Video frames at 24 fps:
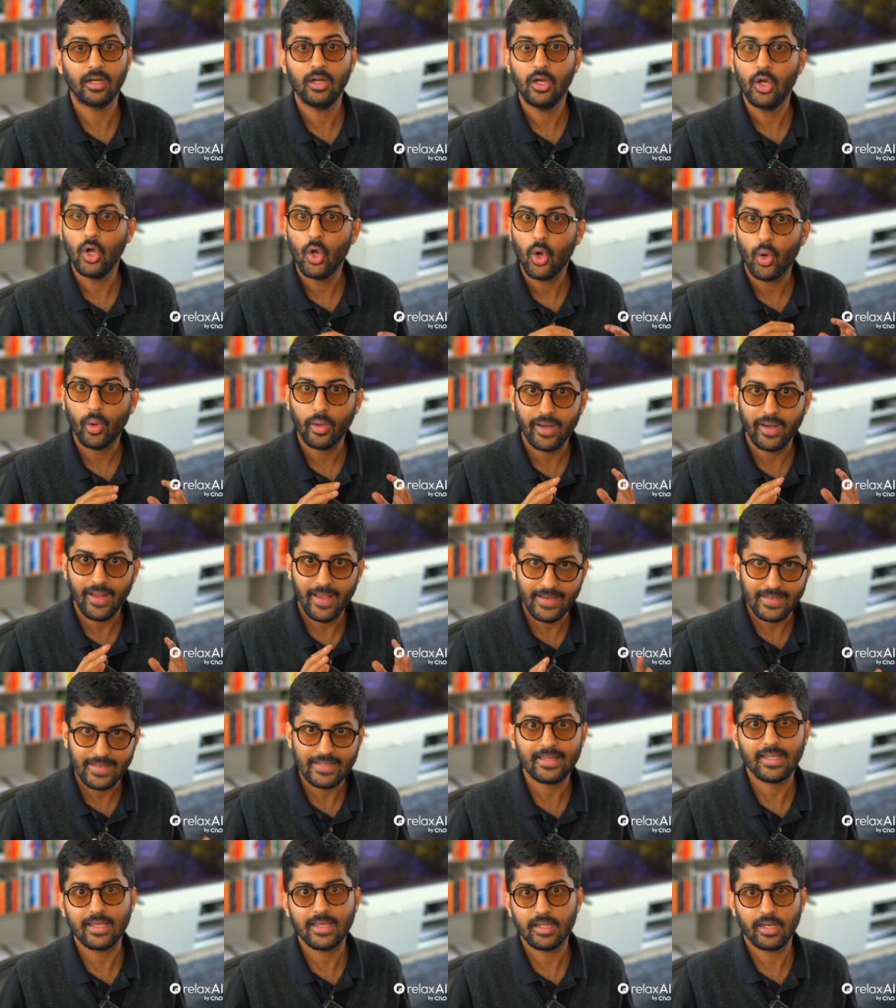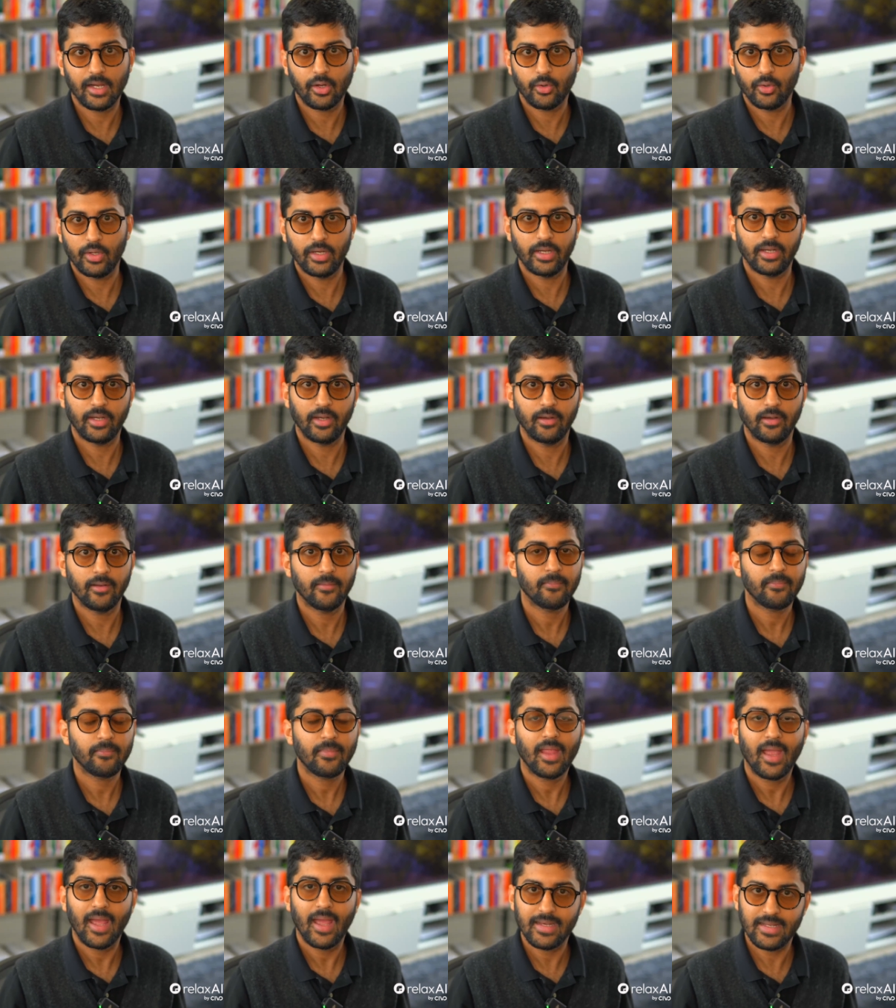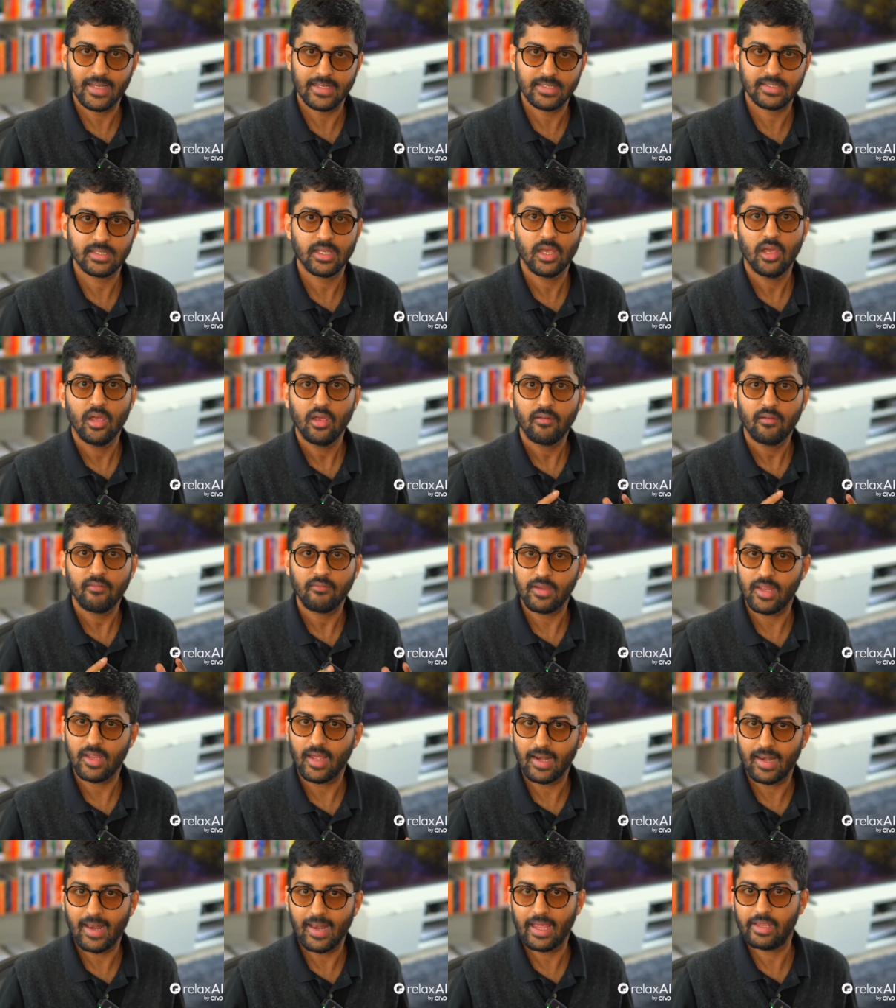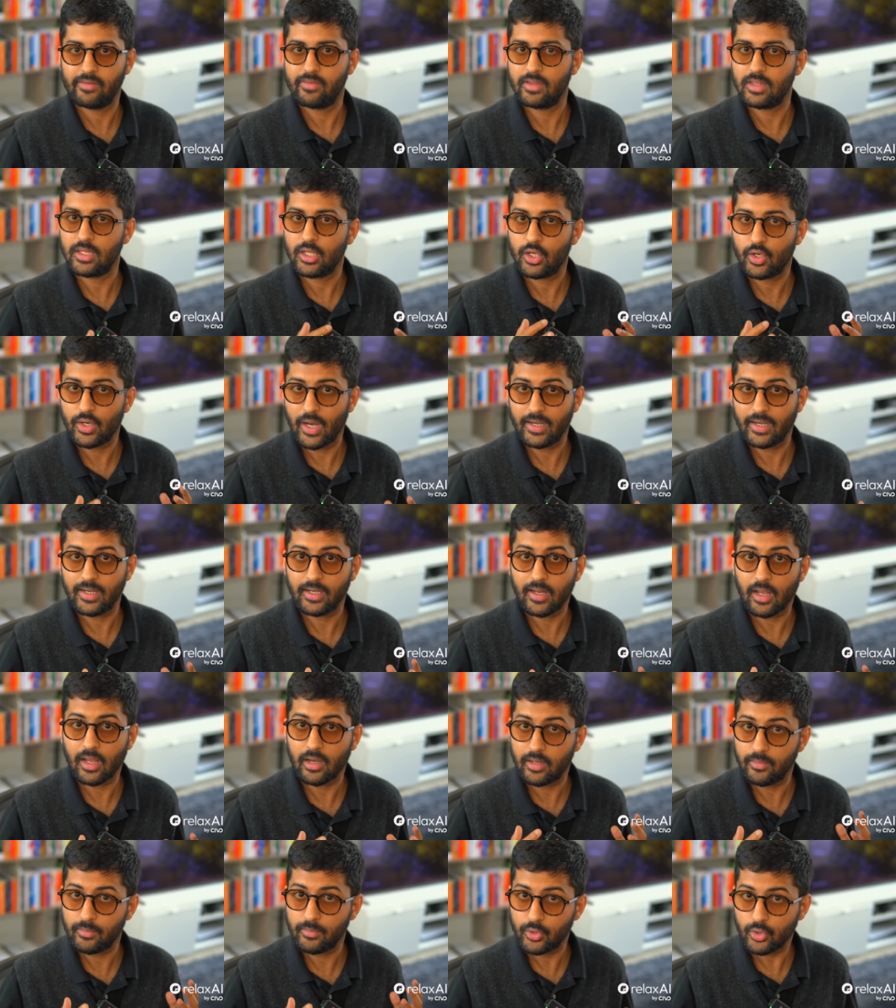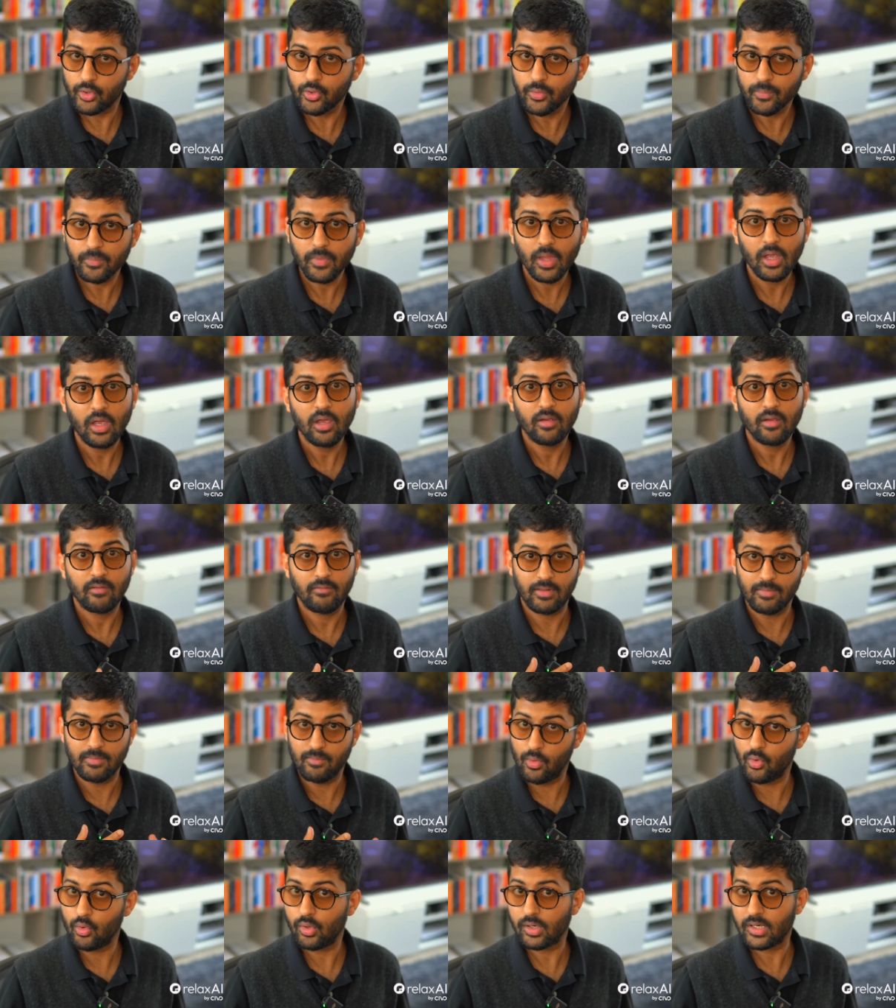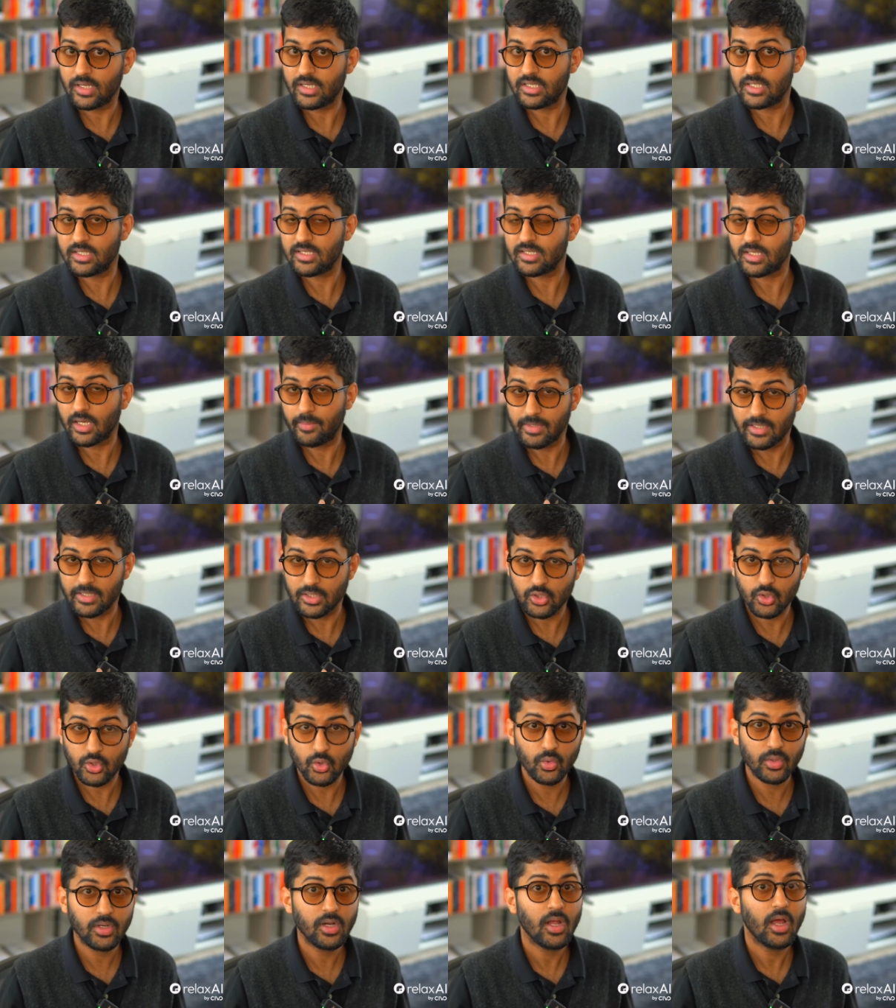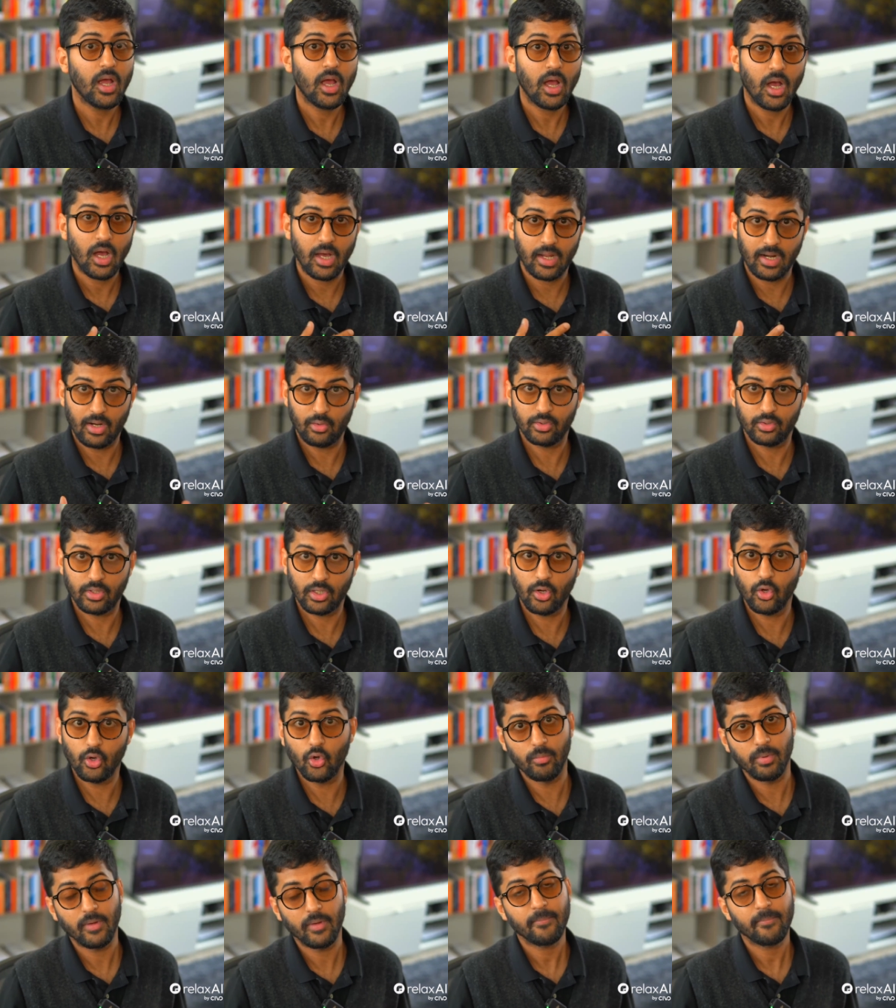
or anything regulated. And yes, we are live in the United Kingdom too, with more regions coming soon around the globe.